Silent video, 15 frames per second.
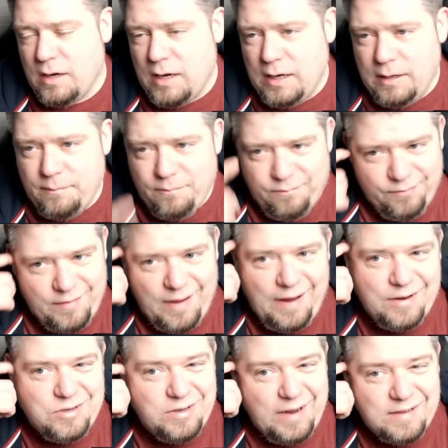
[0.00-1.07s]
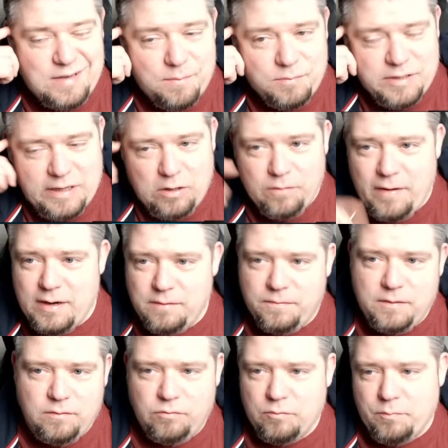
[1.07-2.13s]
and you get 10% off
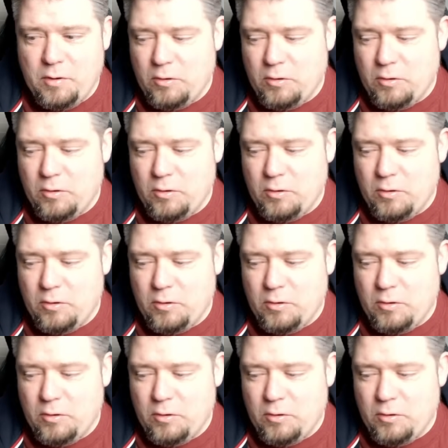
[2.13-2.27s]
anything from